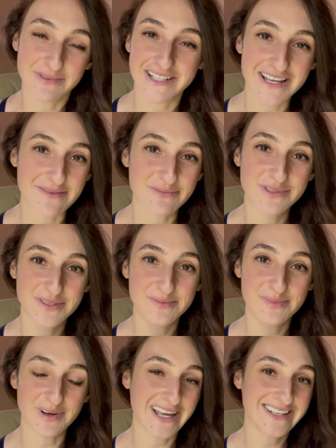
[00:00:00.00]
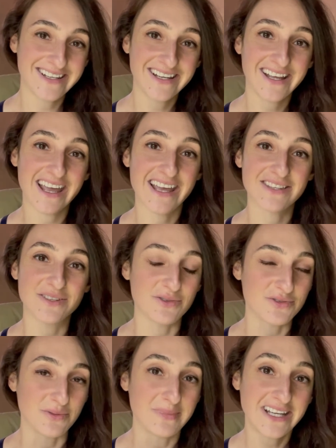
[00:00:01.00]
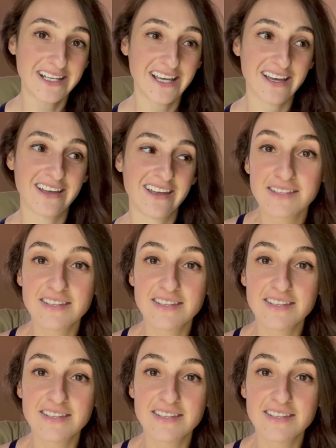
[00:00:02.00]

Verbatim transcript: when it comes to branding and social media.